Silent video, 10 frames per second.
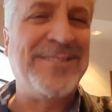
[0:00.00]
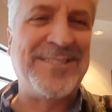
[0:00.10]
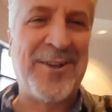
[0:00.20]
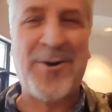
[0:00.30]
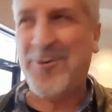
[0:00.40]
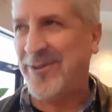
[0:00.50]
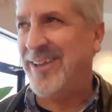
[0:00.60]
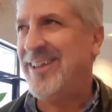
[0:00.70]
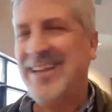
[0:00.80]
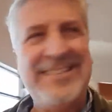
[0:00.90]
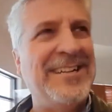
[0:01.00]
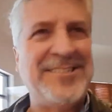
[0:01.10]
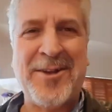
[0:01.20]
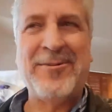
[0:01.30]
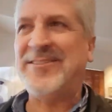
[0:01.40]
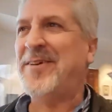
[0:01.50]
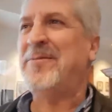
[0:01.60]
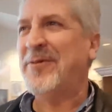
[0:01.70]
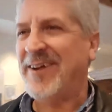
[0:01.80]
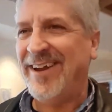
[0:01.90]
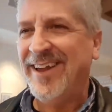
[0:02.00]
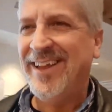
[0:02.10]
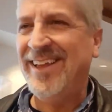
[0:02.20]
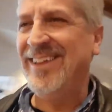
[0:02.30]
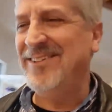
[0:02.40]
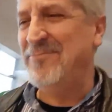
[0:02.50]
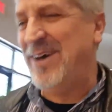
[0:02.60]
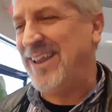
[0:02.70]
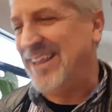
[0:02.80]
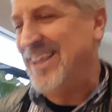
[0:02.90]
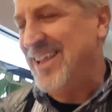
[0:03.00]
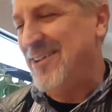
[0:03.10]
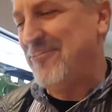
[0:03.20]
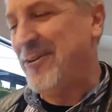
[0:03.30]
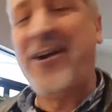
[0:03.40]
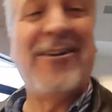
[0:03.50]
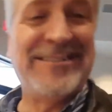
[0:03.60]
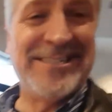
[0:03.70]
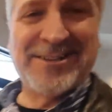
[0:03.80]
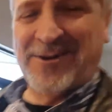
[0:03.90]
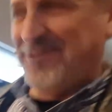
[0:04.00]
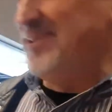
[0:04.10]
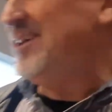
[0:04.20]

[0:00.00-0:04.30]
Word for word: it's cold. It's not January, it's February. But it, regardless, it's cold.